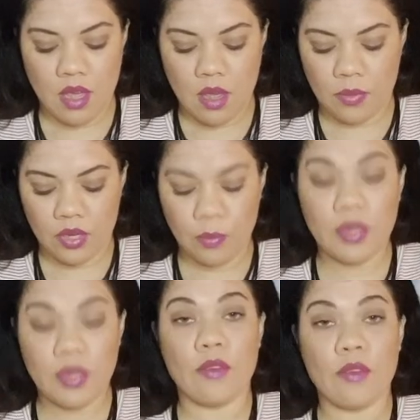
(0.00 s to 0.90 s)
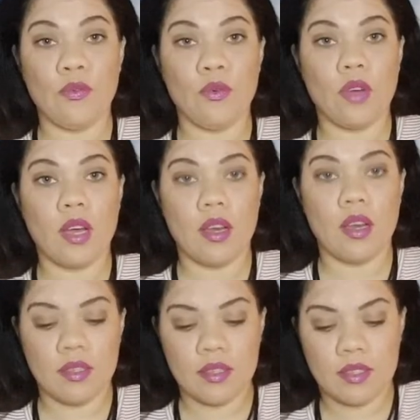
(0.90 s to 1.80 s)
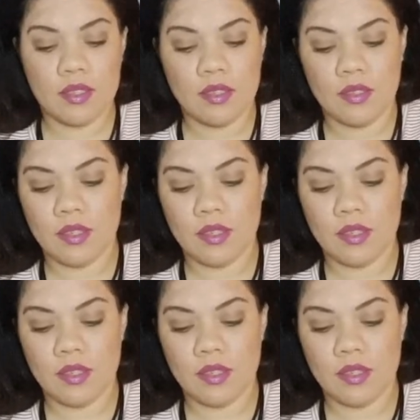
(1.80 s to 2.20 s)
I'm going to put out 4 cards